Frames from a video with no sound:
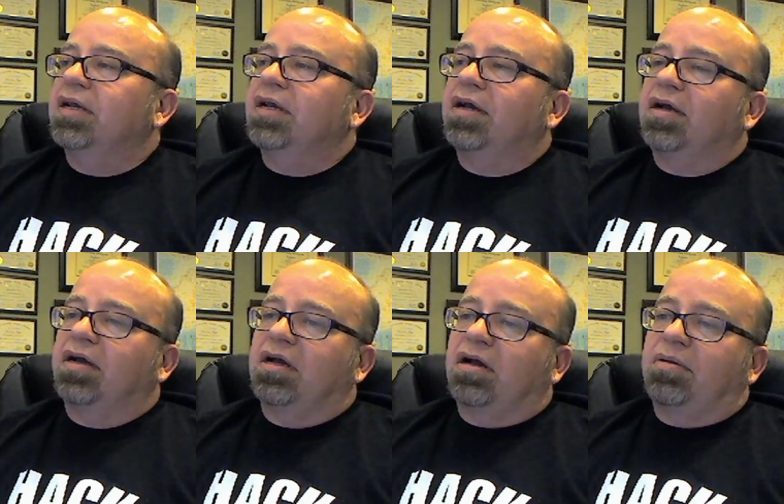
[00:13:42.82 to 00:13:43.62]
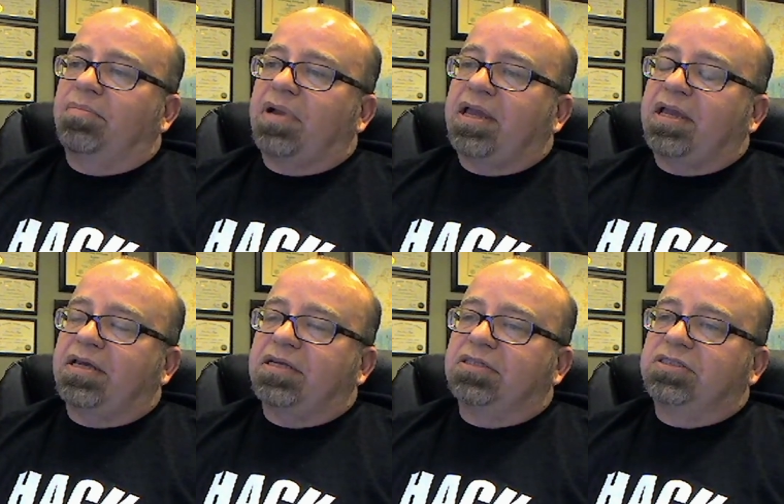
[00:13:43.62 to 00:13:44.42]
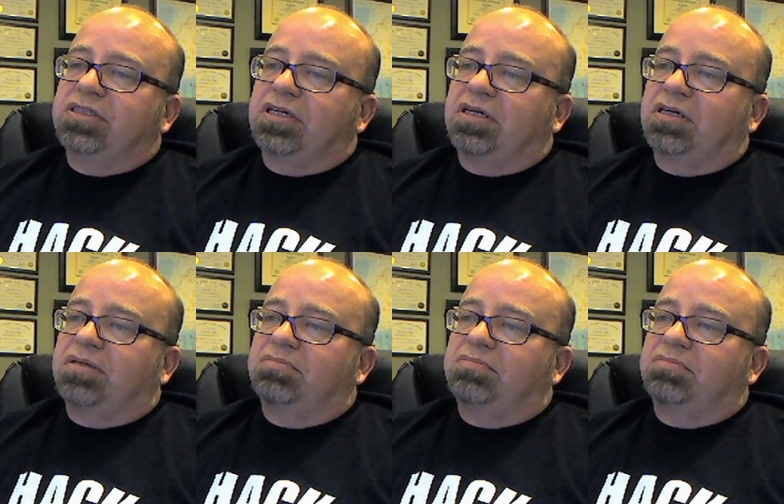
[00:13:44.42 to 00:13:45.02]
Um, and yeah, uh, a lot uh, of